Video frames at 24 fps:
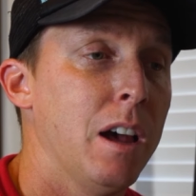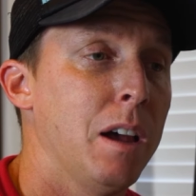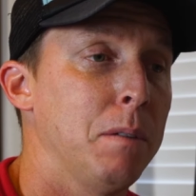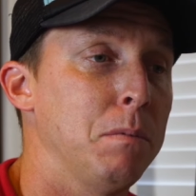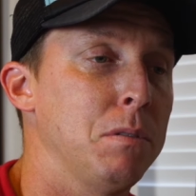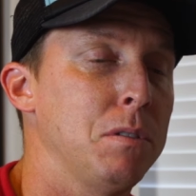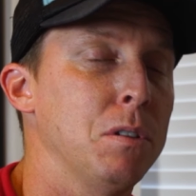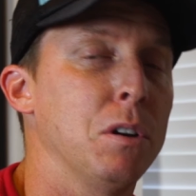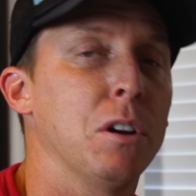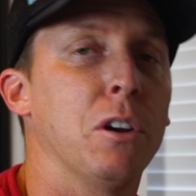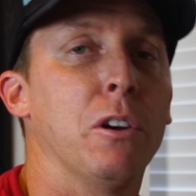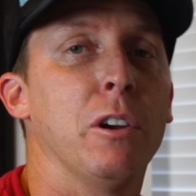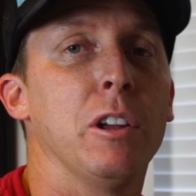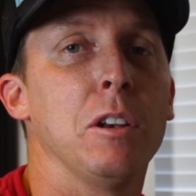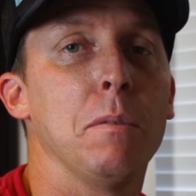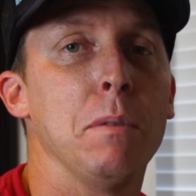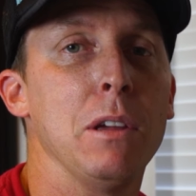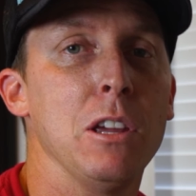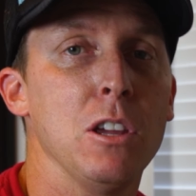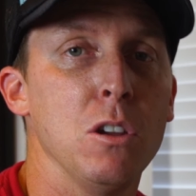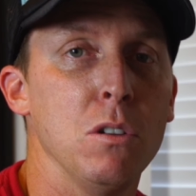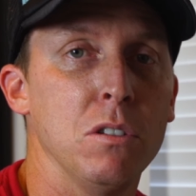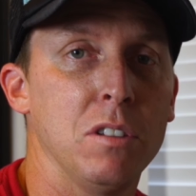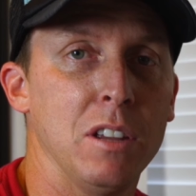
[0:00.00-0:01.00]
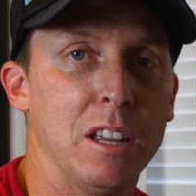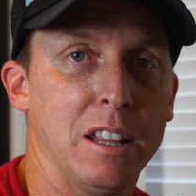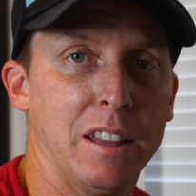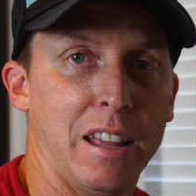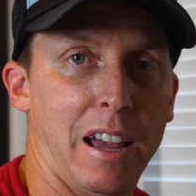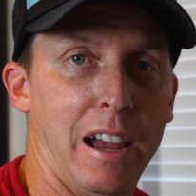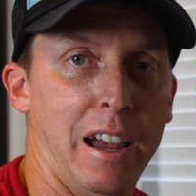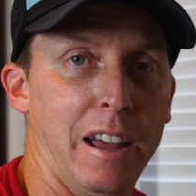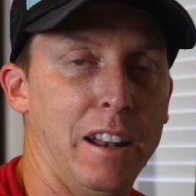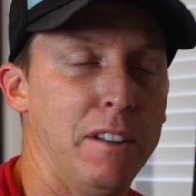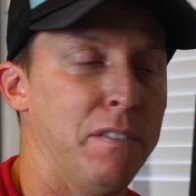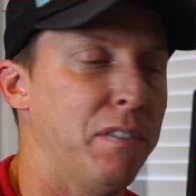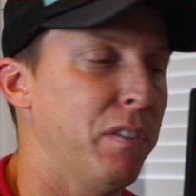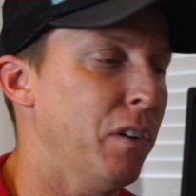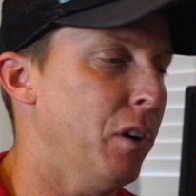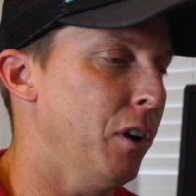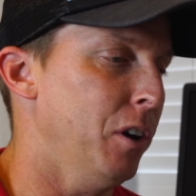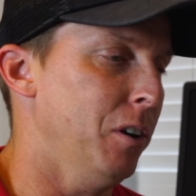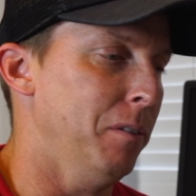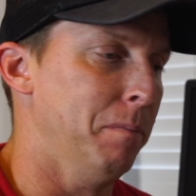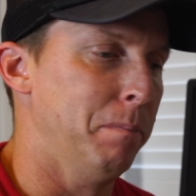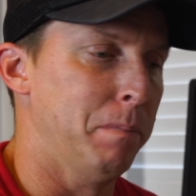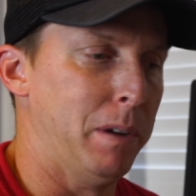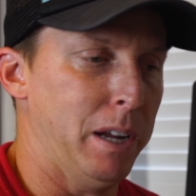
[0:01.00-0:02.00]
I'm still going to be using that
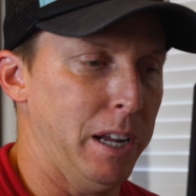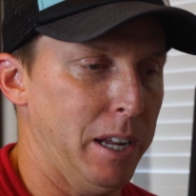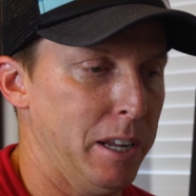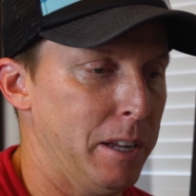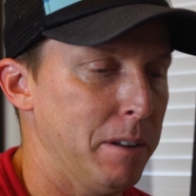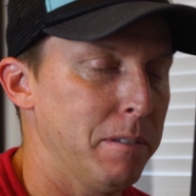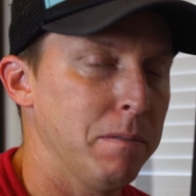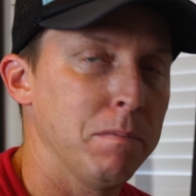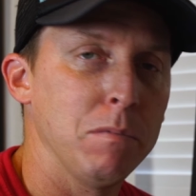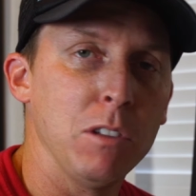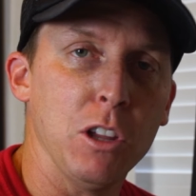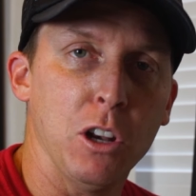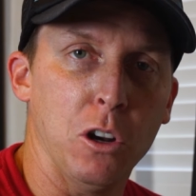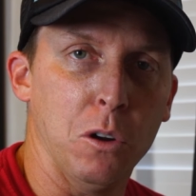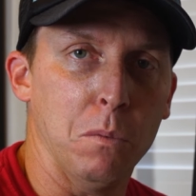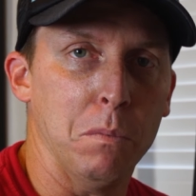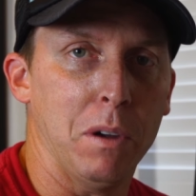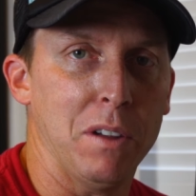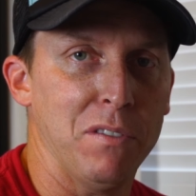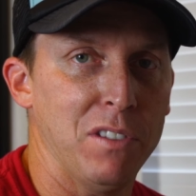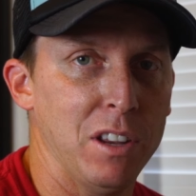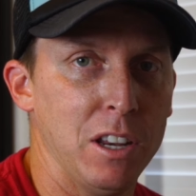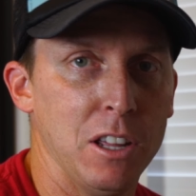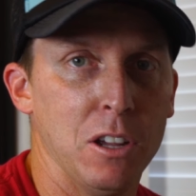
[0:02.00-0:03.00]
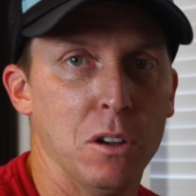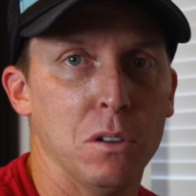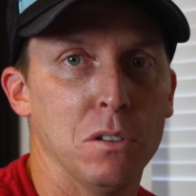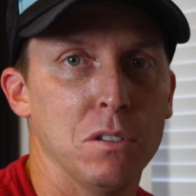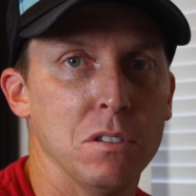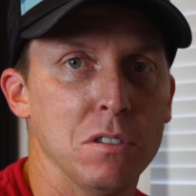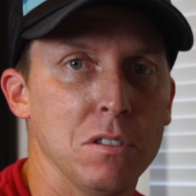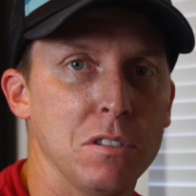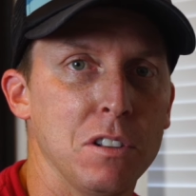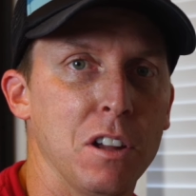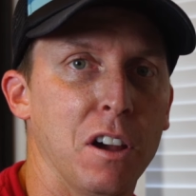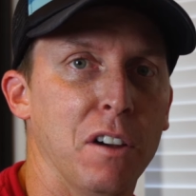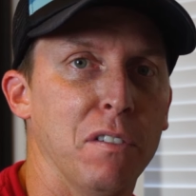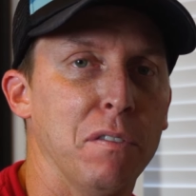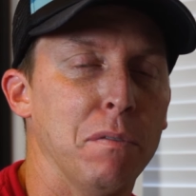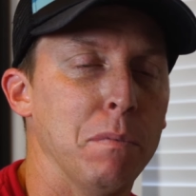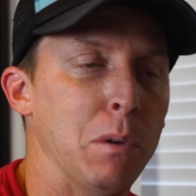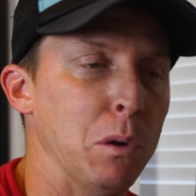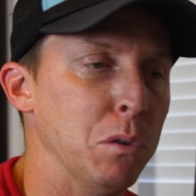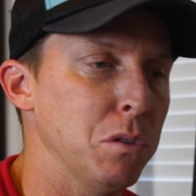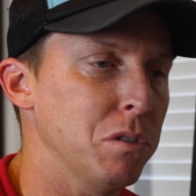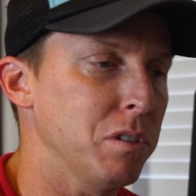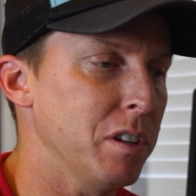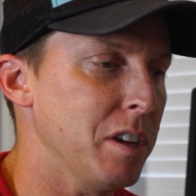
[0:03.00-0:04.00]
for my, my videos and stuff
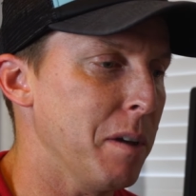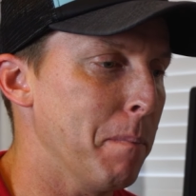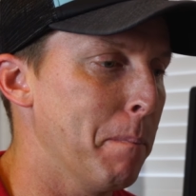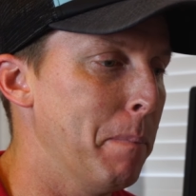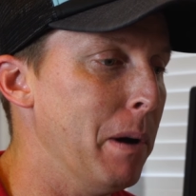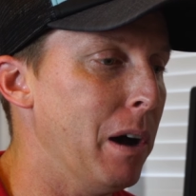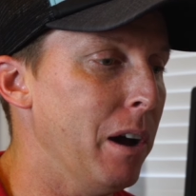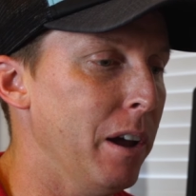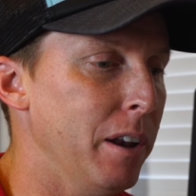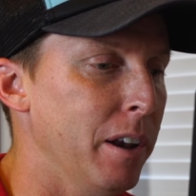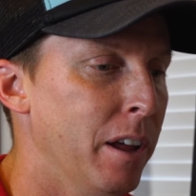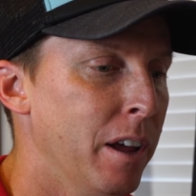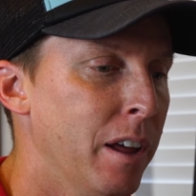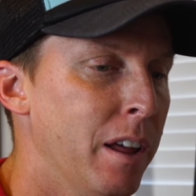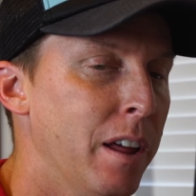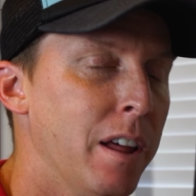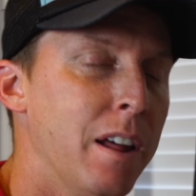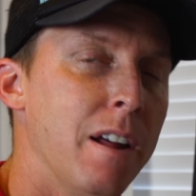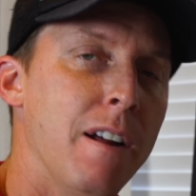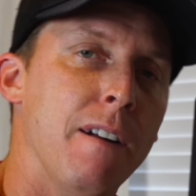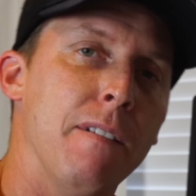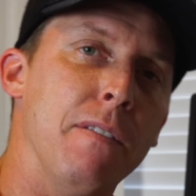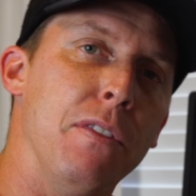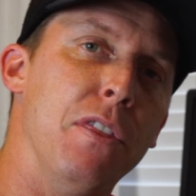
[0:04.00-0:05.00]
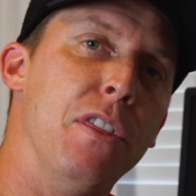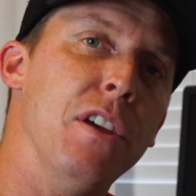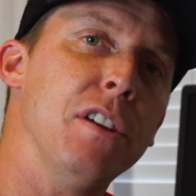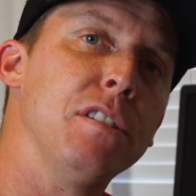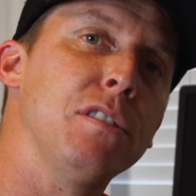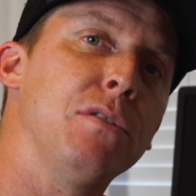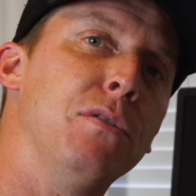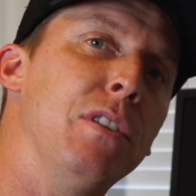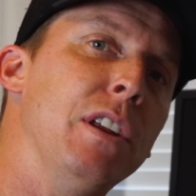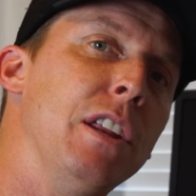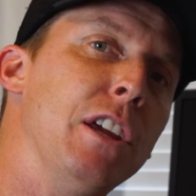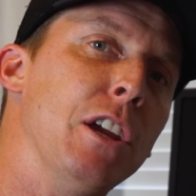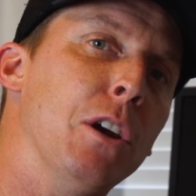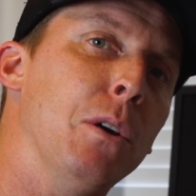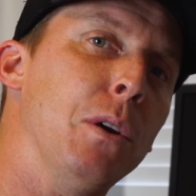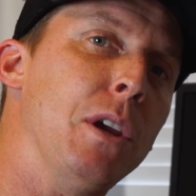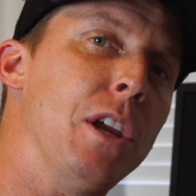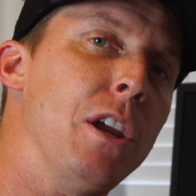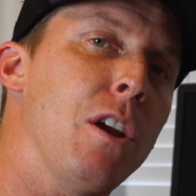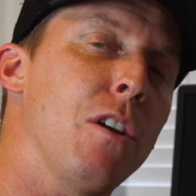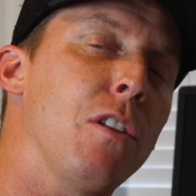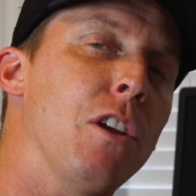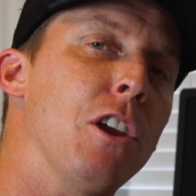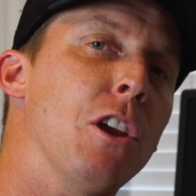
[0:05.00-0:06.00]
mostly, but this video
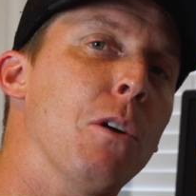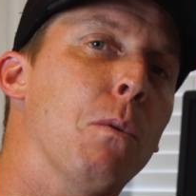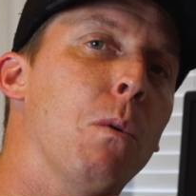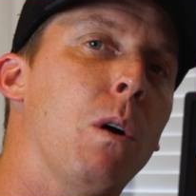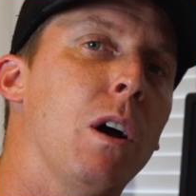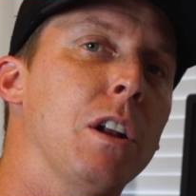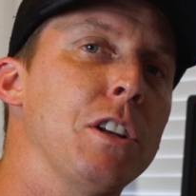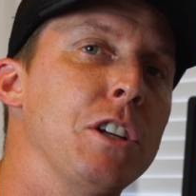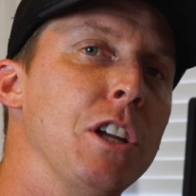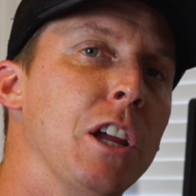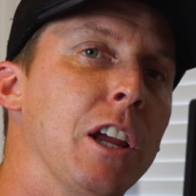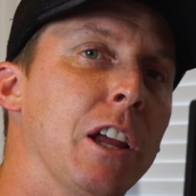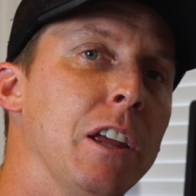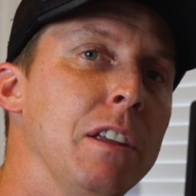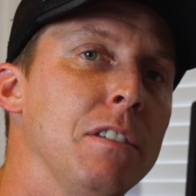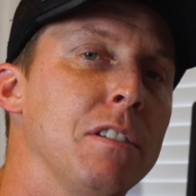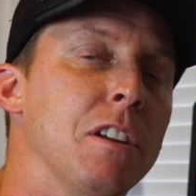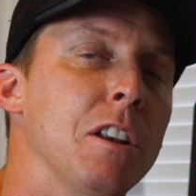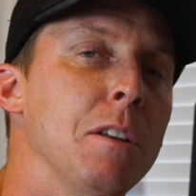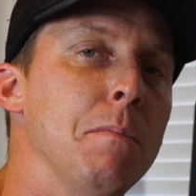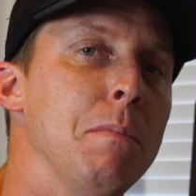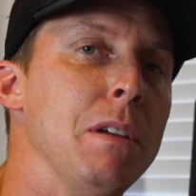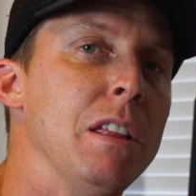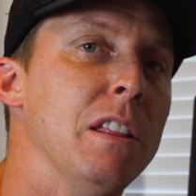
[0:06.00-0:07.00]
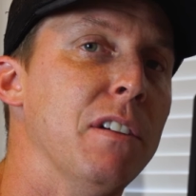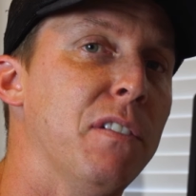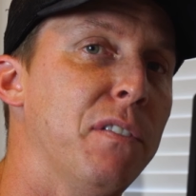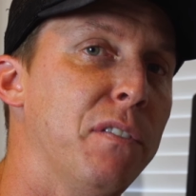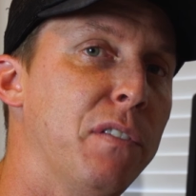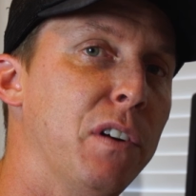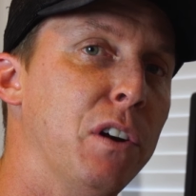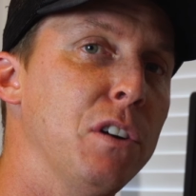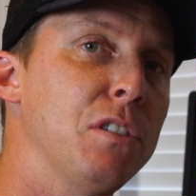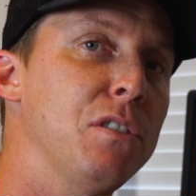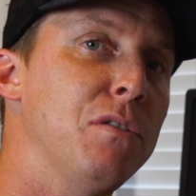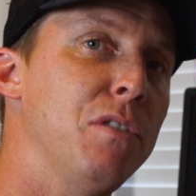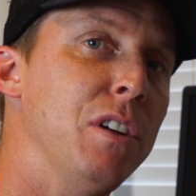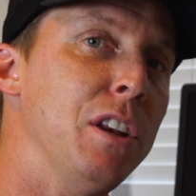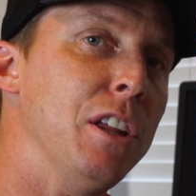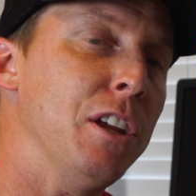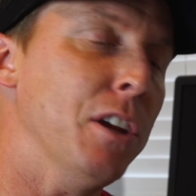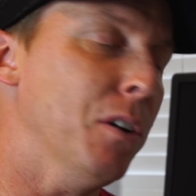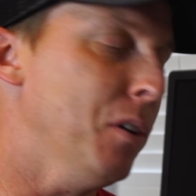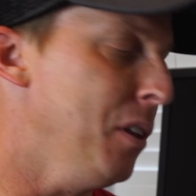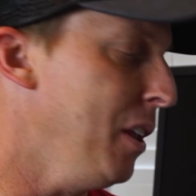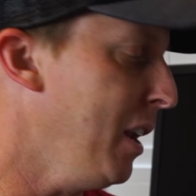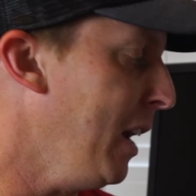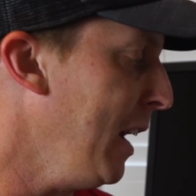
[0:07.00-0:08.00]
here that you're watching is going to be the first
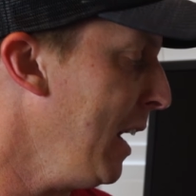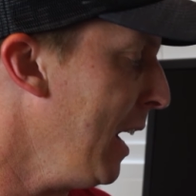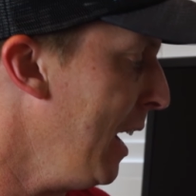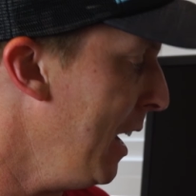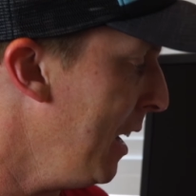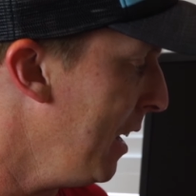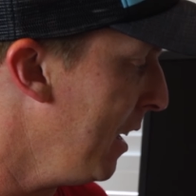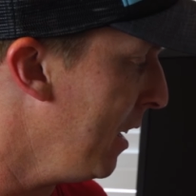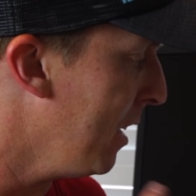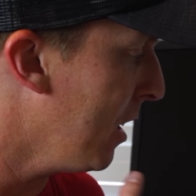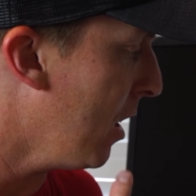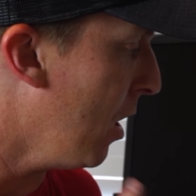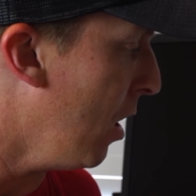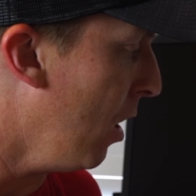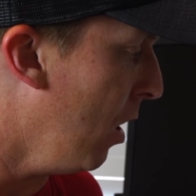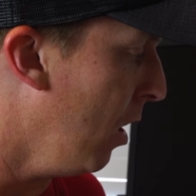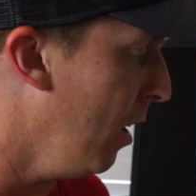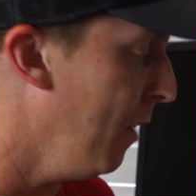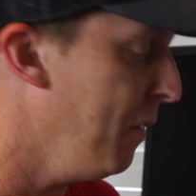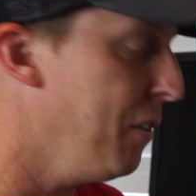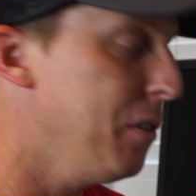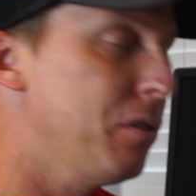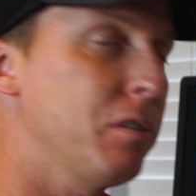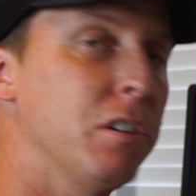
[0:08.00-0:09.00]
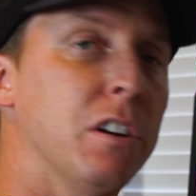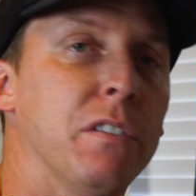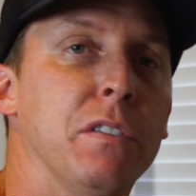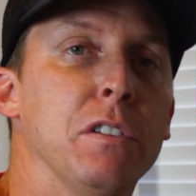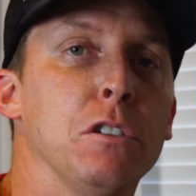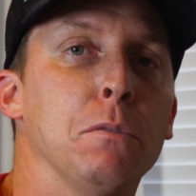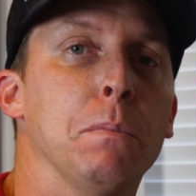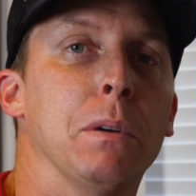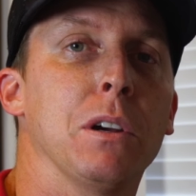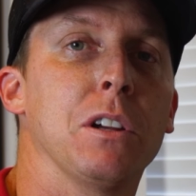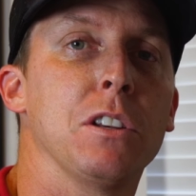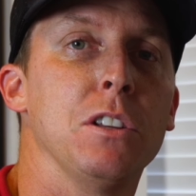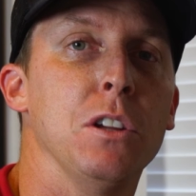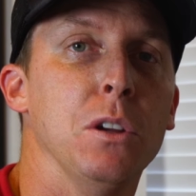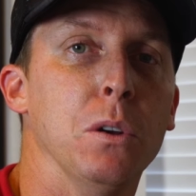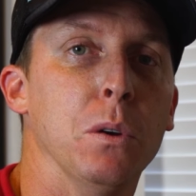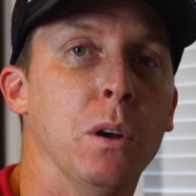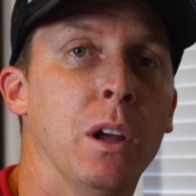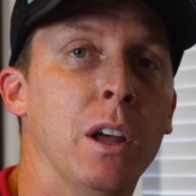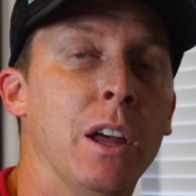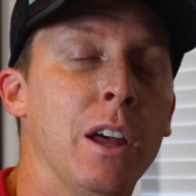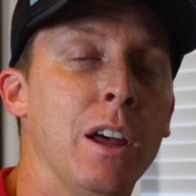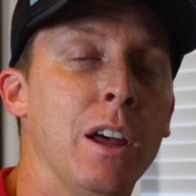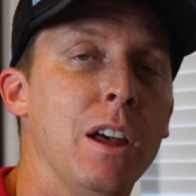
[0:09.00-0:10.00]
video that I edit on the Surface Book 2.